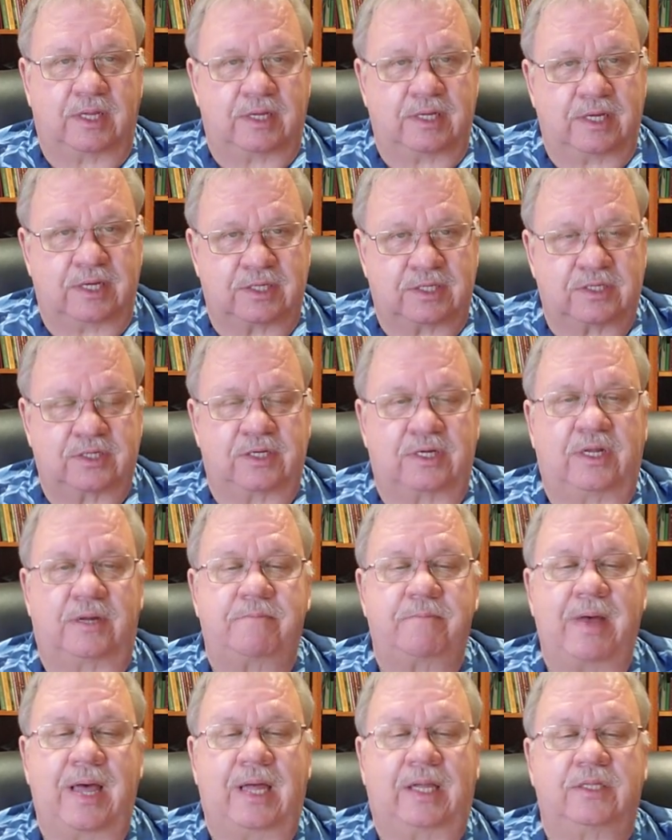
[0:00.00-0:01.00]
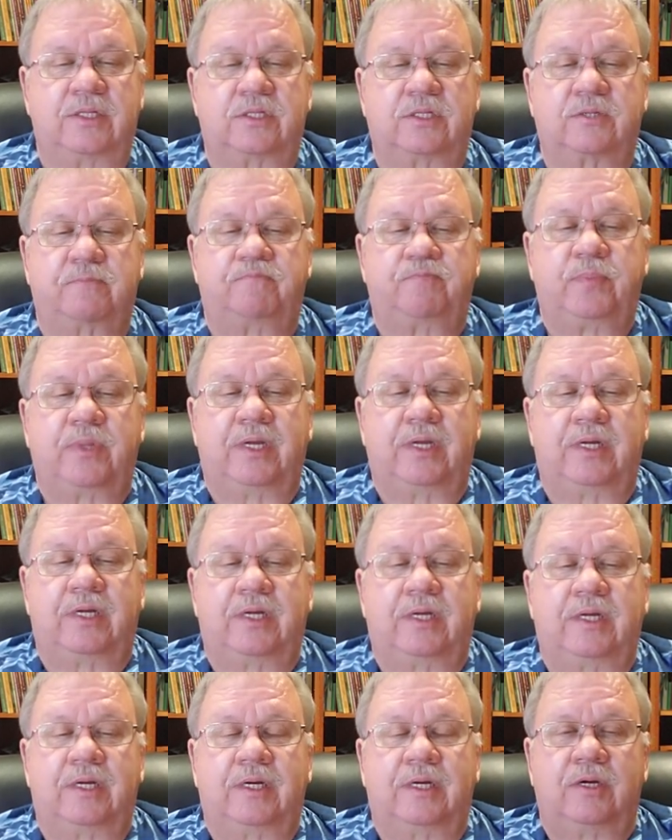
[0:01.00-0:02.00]
its lament
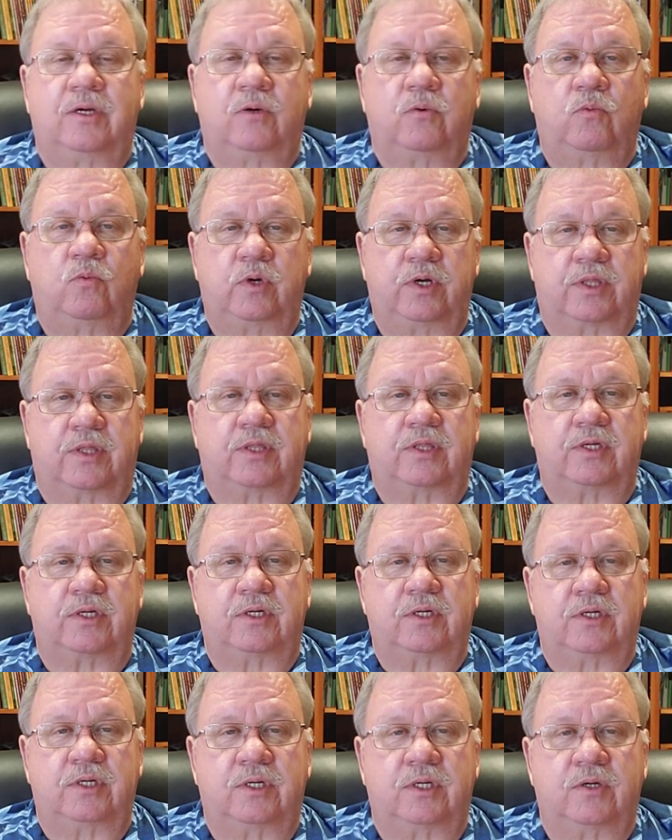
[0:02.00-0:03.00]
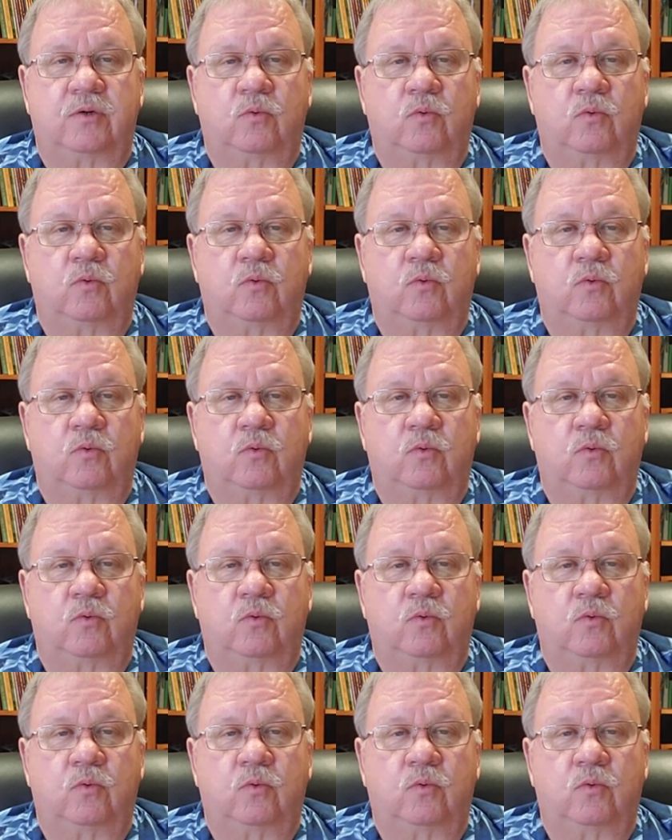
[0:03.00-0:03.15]
with the